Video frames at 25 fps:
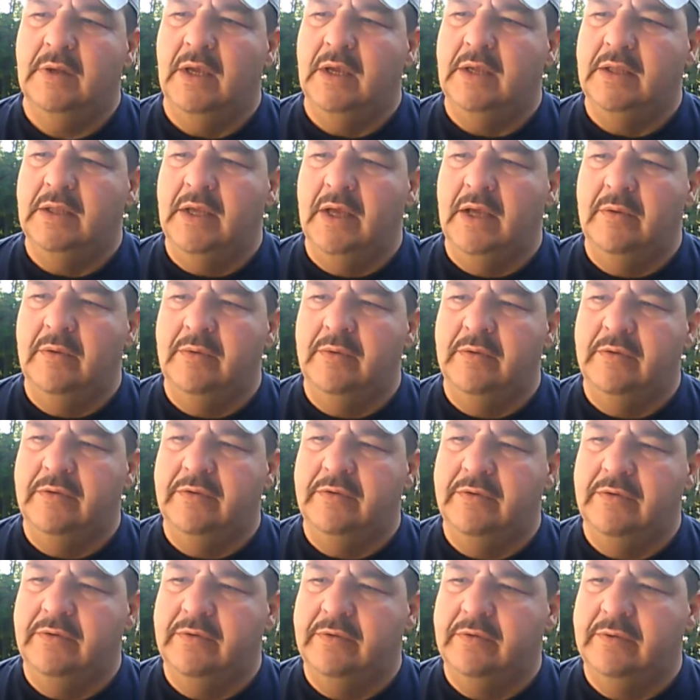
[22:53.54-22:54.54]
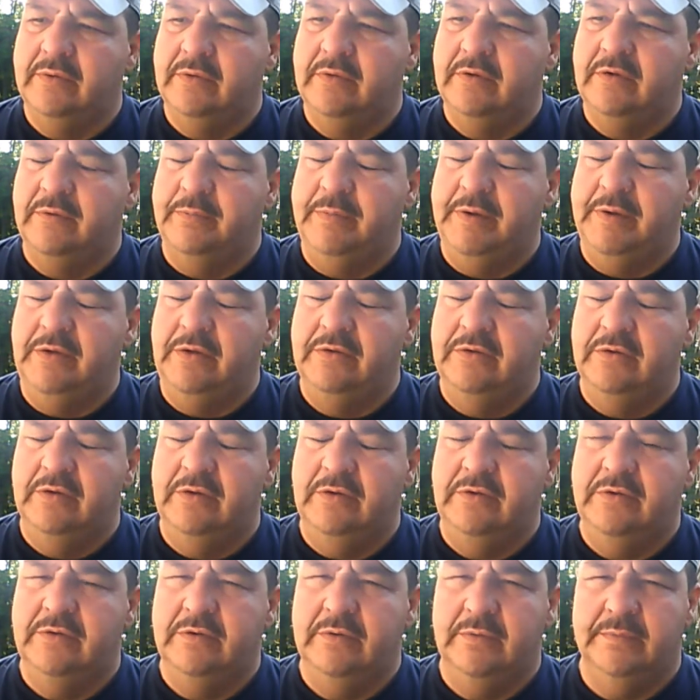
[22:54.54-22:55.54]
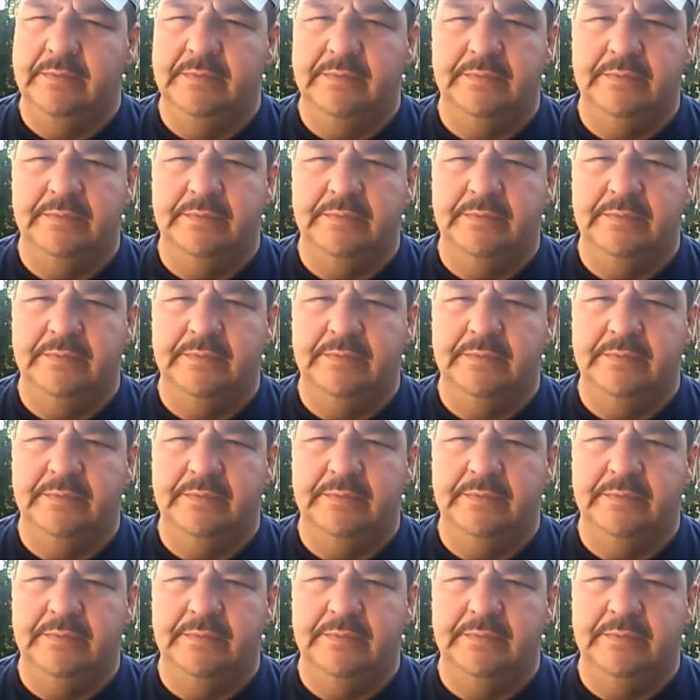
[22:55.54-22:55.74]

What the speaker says: And I was speechless.